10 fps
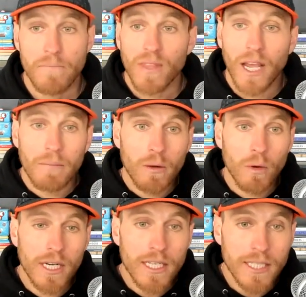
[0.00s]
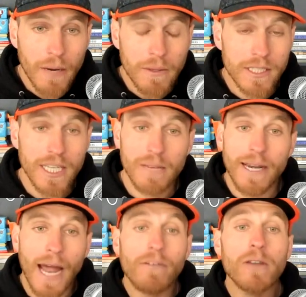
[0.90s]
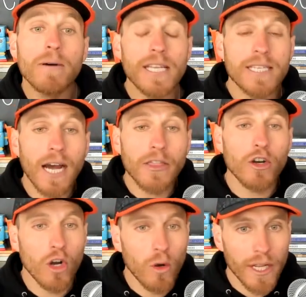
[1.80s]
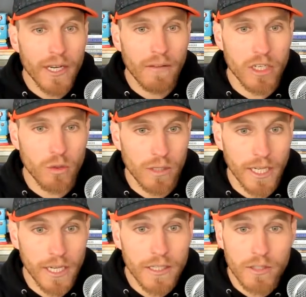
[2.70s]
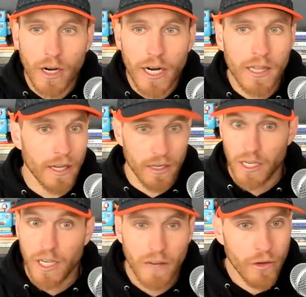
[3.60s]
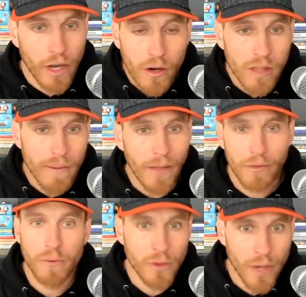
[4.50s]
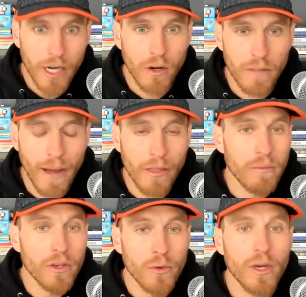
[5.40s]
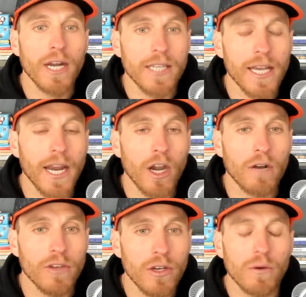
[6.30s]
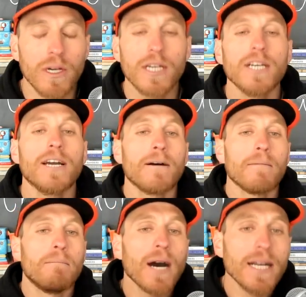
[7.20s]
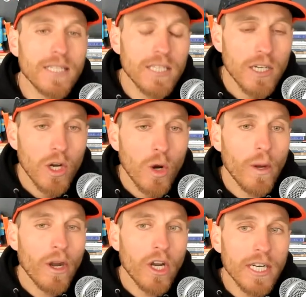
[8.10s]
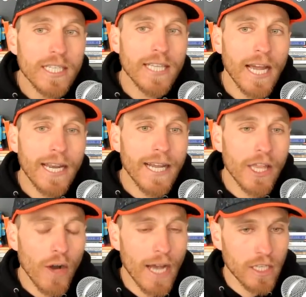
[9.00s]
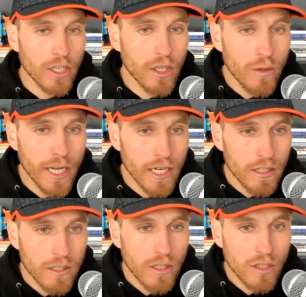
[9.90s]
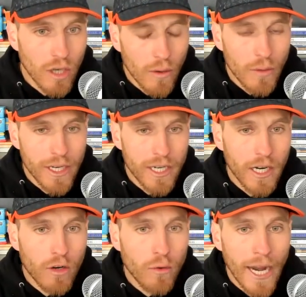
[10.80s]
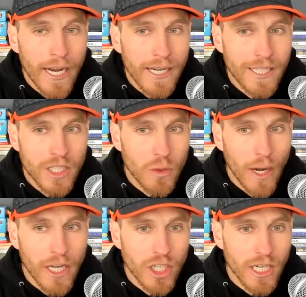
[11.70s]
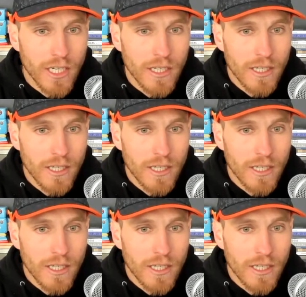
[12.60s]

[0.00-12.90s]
I'm like, we're going to stay with the team and everybody's got their own individual needs, right? Like if you got to go to the bathroom, you got to go to the bathroom and you got to take care of you. But we are going to stay together as a unit so that we can create a situation